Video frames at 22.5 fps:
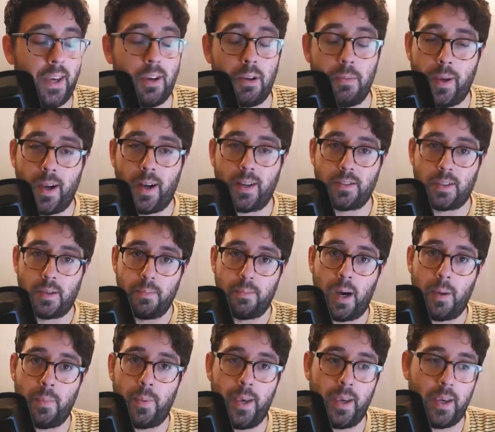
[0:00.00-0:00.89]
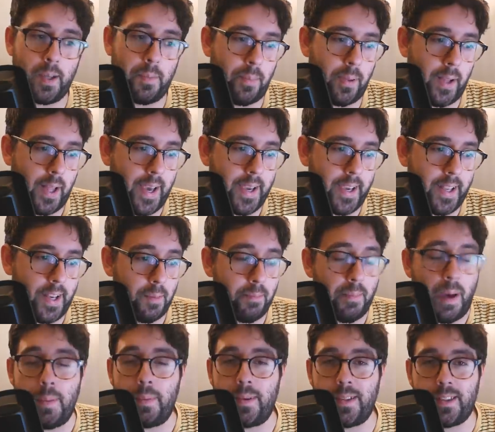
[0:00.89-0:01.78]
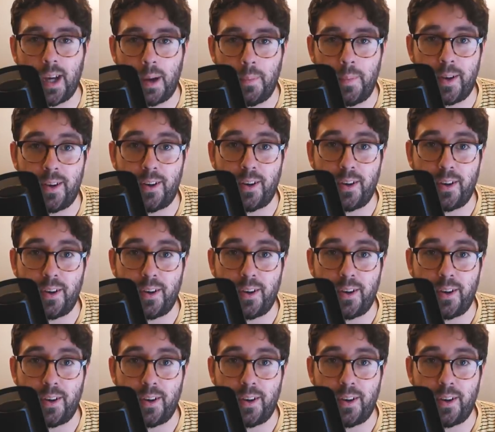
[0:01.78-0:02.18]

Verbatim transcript: It could be Oscar Bobb. He could play, you know. Maybe Tommy